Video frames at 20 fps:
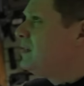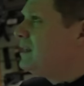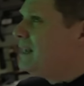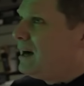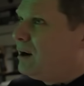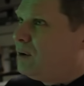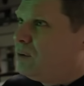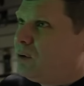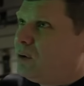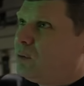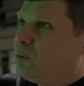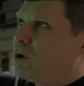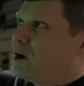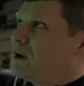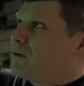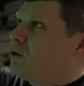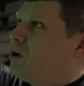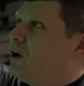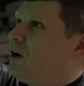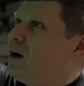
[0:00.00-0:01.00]
Now,
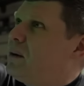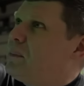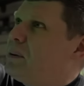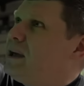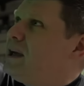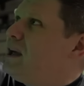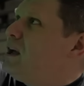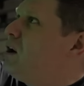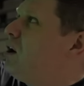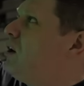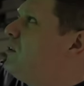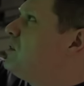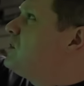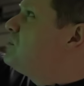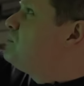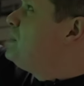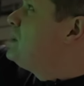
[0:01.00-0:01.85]
what I've got up here on this